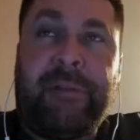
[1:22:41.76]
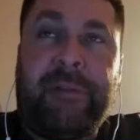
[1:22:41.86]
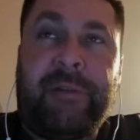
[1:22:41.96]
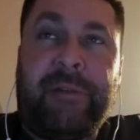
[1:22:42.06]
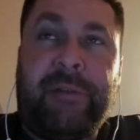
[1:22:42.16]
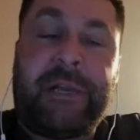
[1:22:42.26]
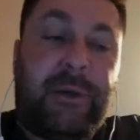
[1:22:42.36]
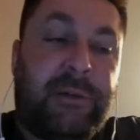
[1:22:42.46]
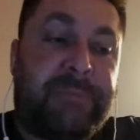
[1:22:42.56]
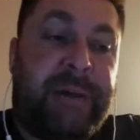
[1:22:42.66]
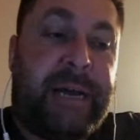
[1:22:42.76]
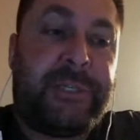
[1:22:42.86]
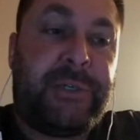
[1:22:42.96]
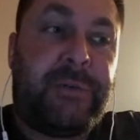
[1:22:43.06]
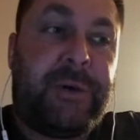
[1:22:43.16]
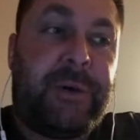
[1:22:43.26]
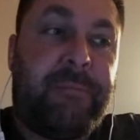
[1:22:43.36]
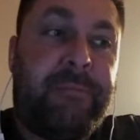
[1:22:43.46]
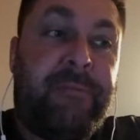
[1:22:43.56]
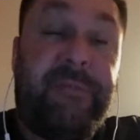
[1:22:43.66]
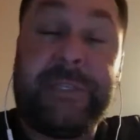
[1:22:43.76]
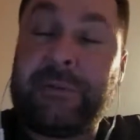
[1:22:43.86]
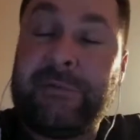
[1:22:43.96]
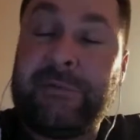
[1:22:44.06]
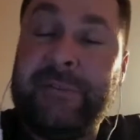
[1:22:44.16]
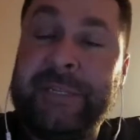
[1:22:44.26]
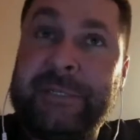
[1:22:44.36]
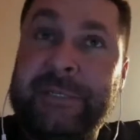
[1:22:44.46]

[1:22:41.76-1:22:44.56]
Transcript: it as well, it goes back to physical fitness,